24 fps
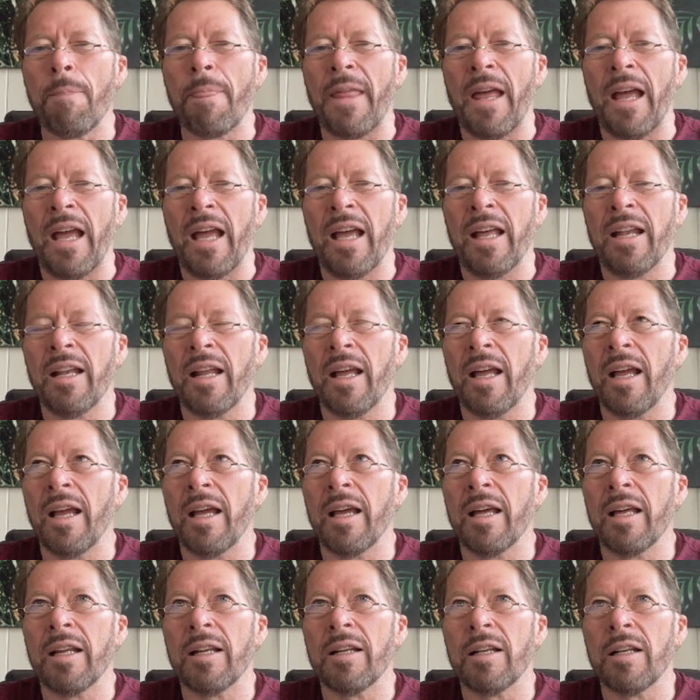
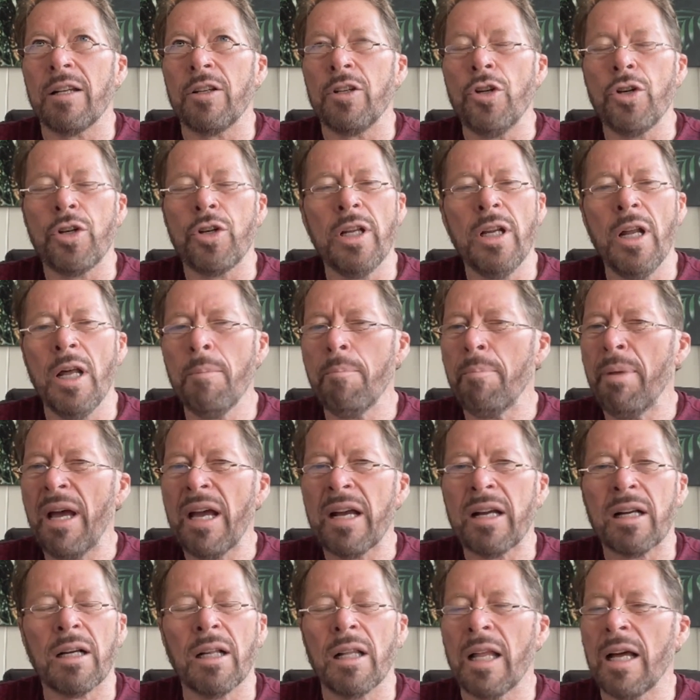And you can
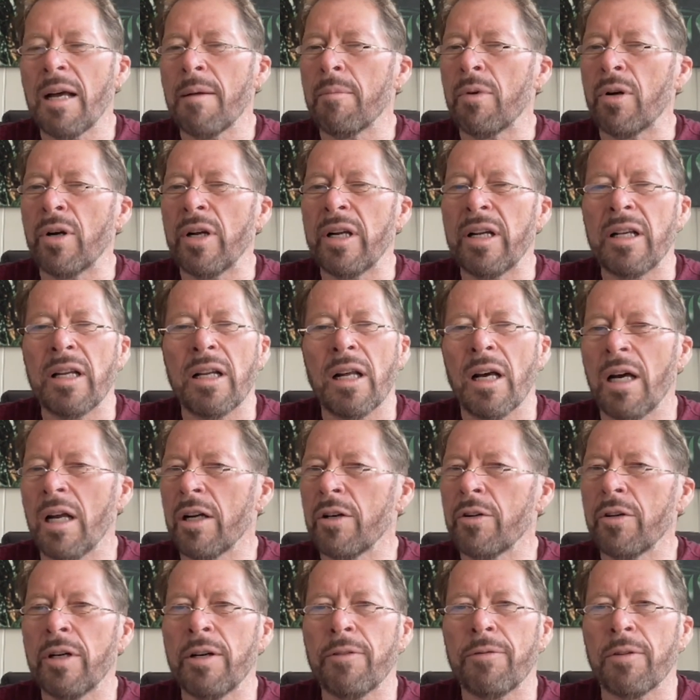unpack collaborate in
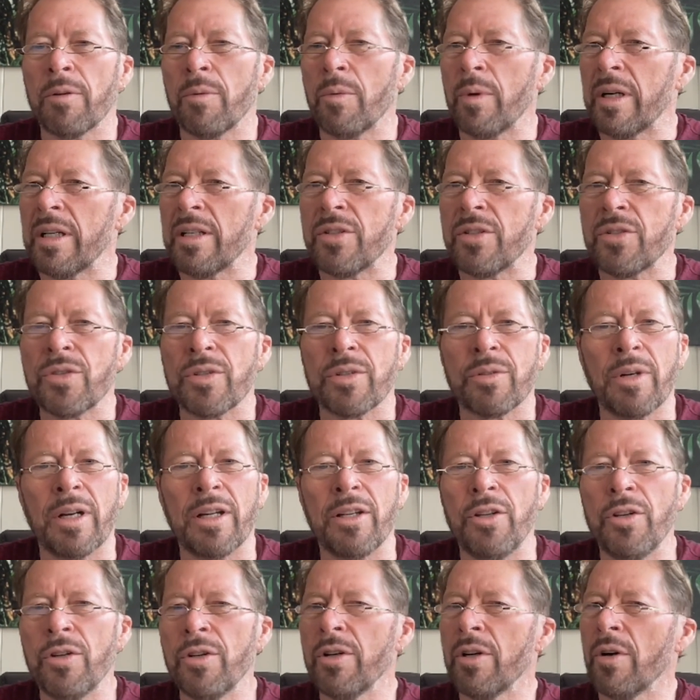100 different ways, right?
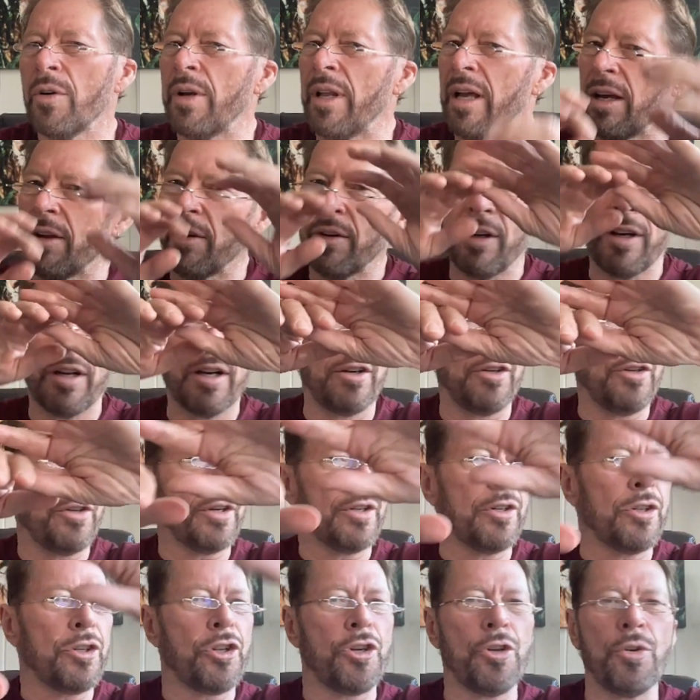You can go down there, you
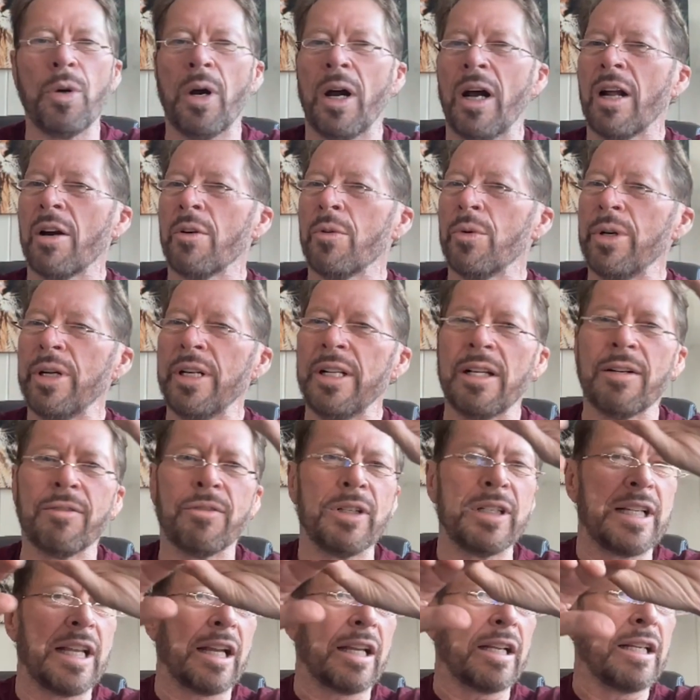can Shu Ha Ri
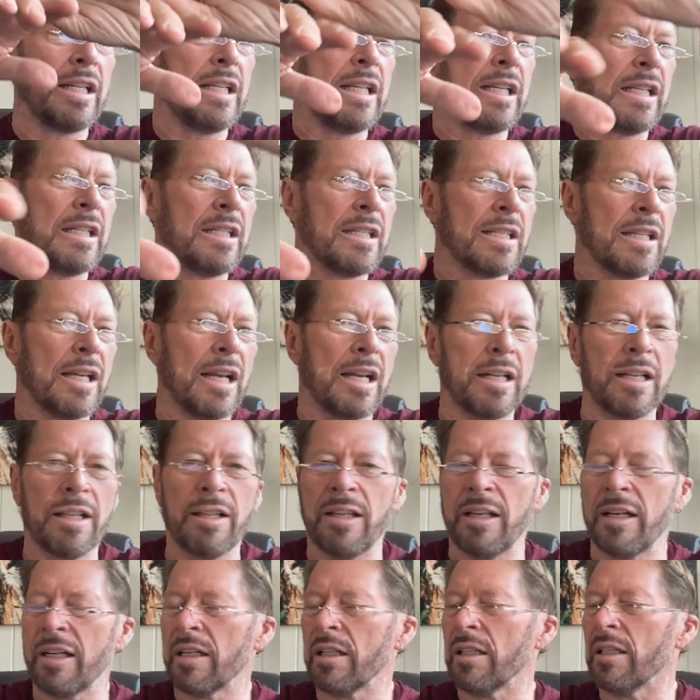every technique inside of
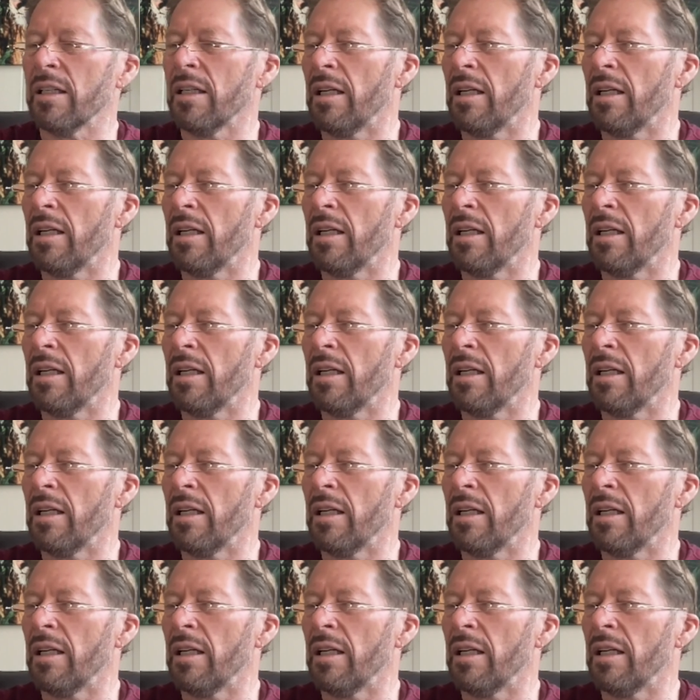there.